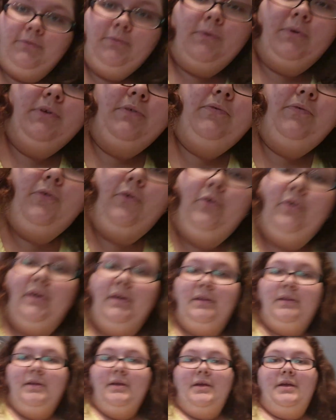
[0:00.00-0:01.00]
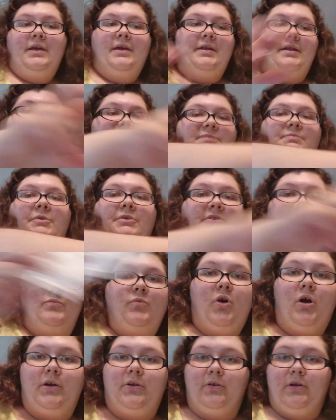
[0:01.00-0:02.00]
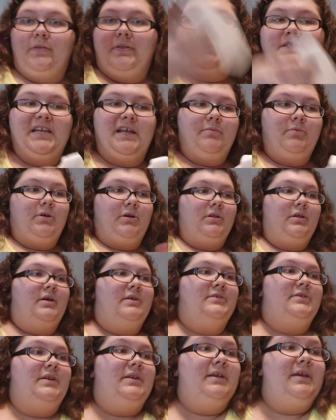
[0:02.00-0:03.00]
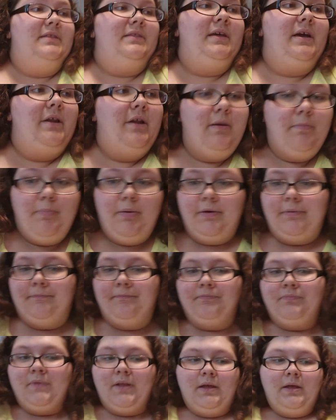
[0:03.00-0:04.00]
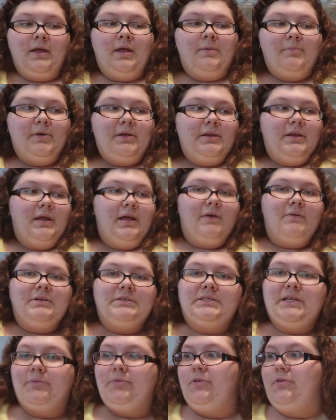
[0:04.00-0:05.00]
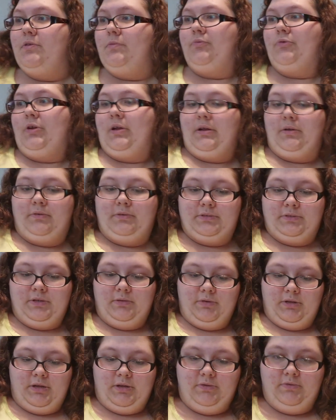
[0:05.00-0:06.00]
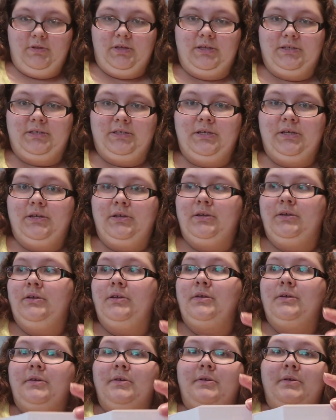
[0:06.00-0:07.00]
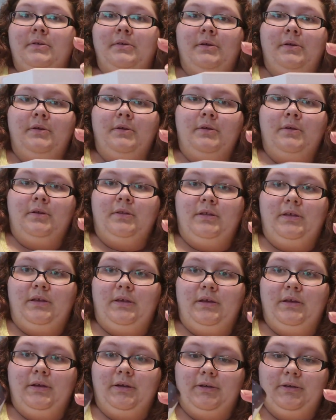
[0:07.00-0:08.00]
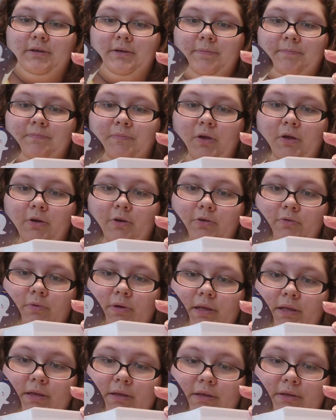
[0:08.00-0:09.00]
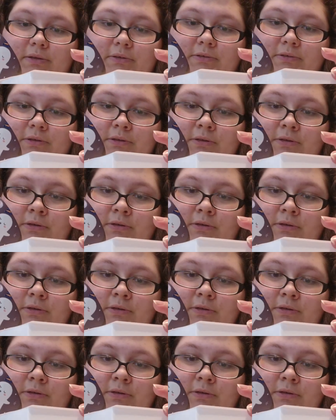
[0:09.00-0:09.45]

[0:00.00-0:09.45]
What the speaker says: word for it. I spilled some water on the tablecloth, so I had to get that up. But now it's time to do the brown, so I'm going to do this the hard way, I guess.